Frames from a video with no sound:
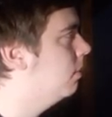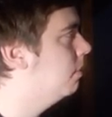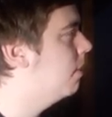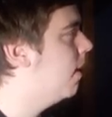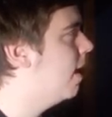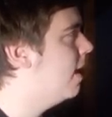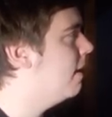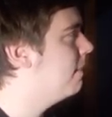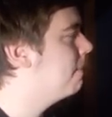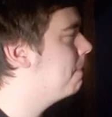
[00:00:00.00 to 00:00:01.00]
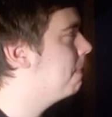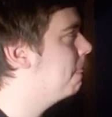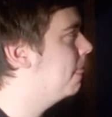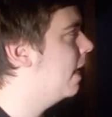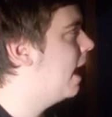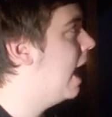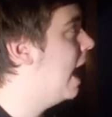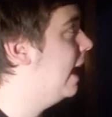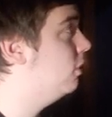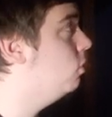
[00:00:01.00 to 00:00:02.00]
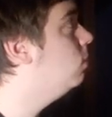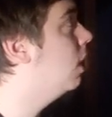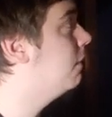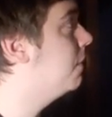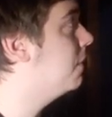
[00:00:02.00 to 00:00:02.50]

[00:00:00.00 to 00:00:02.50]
But I do love the